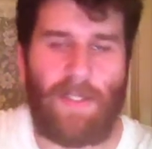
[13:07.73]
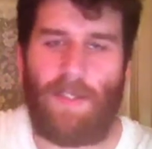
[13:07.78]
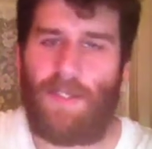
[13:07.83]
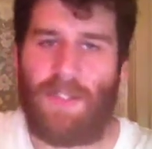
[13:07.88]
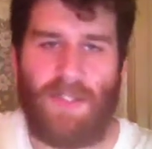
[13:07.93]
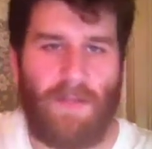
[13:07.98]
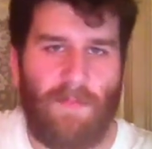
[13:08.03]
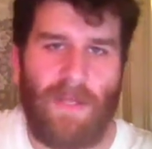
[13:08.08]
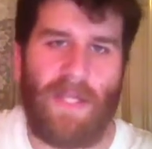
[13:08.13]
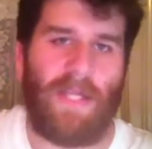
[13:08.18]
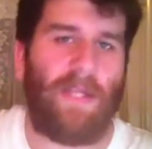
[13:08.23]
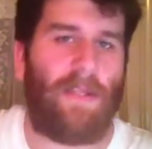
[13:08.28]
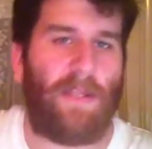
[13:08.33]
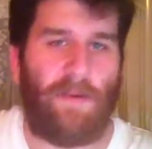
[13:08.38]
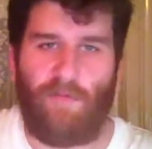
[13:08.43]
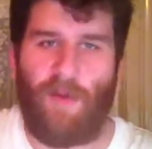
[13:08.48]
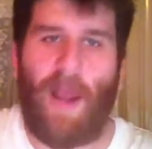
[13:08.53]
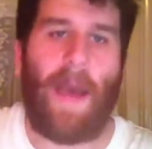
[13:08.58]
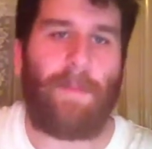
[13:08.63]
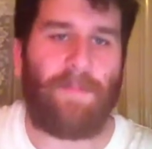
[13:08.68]
It just immediately
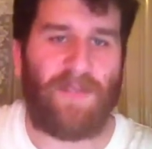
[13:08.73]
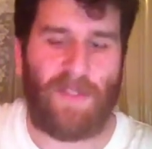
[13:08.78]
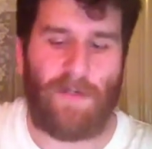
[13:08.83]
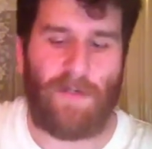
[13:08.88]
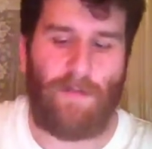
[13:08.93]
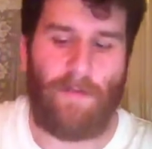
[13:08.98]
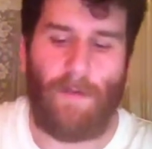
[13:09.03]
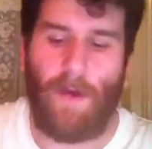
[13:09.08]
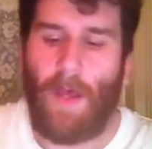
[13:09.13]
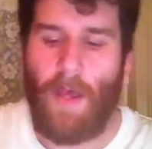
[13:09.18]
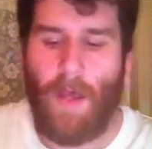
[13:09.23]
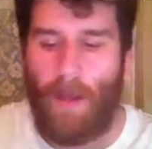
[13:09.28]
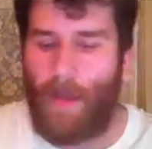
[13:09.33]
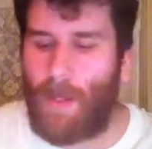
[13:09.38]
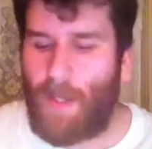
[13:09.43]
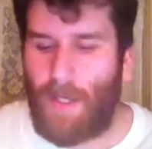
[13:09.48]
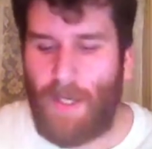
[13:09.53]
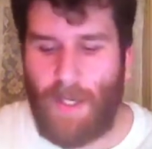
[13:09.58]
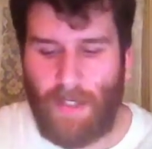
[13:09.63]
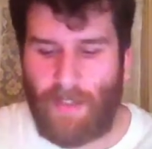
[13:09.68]
wraps you
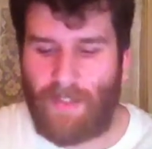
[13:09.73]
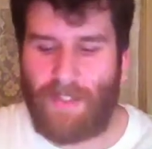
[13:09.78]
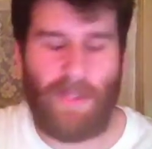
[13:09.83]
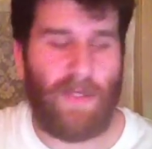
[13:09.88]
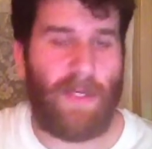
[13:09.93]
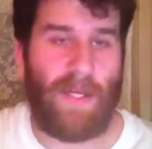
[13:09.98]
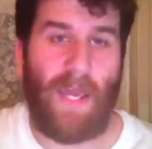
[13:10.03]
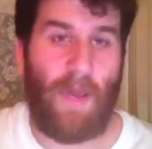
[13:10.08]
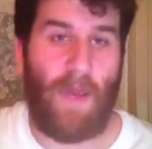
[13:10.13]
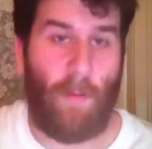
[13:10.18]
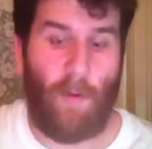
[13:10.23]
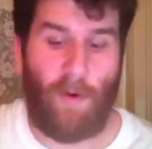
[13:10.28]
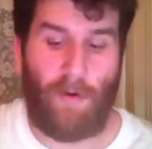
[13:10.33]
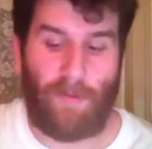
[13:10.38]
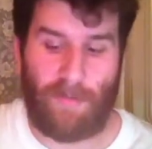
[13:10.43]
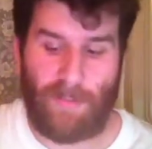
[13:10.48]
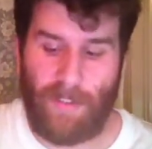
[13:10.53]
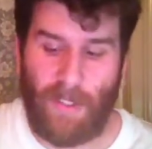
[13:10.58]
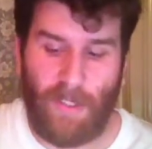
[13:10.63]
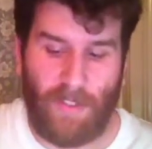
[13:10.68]
into the game
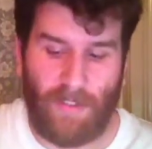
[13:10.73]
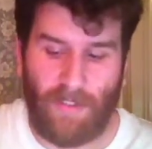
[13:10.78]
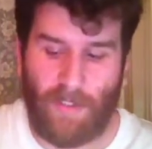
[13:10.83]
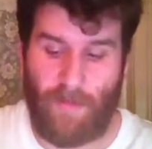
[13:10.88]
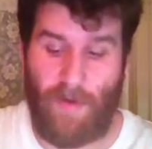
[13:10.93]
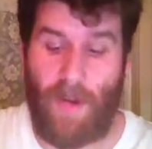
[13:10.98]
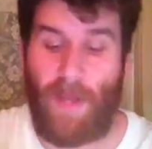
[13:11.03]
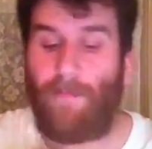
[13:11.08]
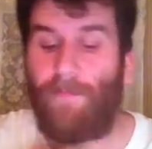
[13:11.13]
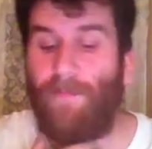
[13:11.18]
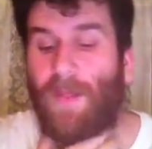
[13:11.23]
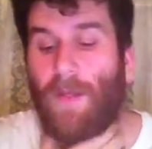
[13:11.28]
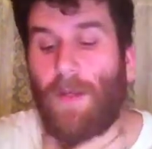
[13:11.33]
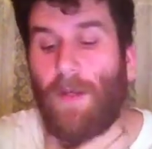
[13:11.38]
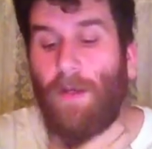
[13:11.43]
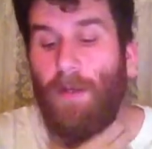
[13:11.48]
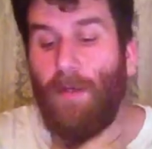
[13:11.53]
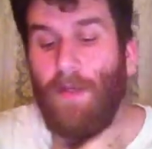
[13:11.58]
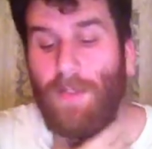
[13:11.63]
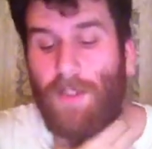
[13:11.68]
world, and it's great.
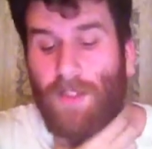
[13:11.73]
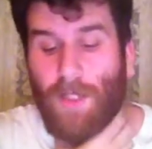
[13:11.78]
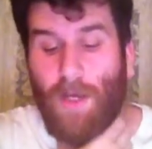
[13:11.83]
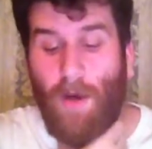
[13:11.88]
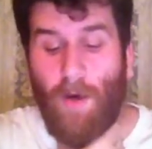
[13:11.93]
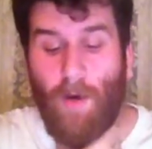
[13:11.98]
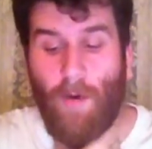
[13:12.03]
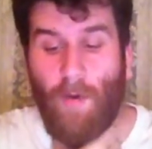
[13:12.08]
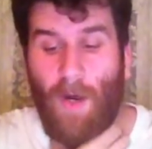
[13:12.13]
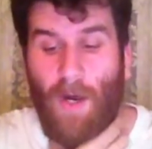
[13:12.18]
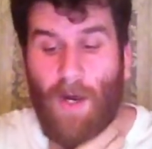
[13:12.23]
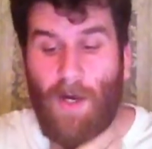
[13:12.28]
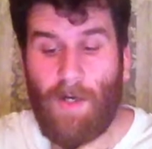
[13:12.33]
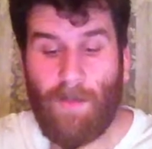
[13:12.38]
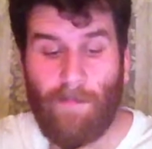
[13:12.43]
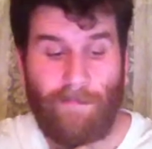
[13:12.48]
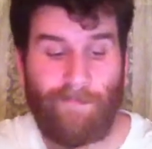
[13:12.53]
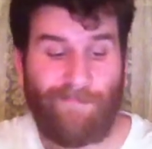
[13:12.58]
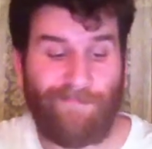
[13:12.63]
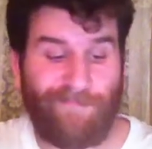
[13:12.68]

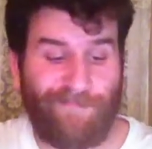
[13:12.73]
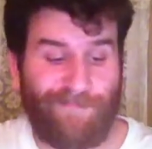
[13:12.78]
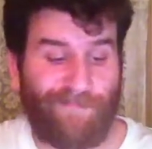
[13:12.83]
So,